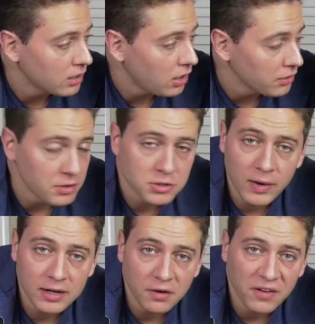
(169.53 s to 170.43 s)
all those
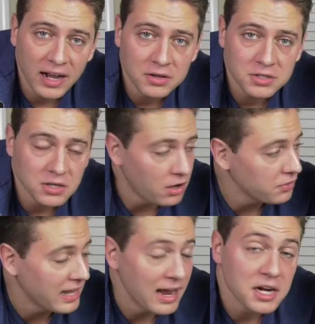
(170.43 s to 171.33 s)
render files, all
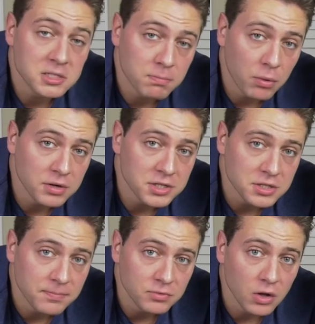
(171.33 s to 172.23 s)
the exports,